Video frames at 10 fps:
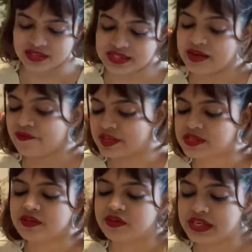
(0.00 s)
same
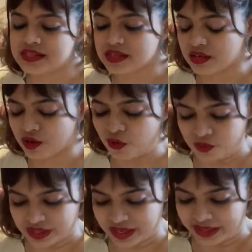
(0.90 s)
festivities in her own
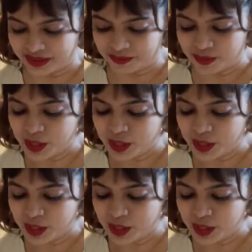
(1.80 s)
kingdom.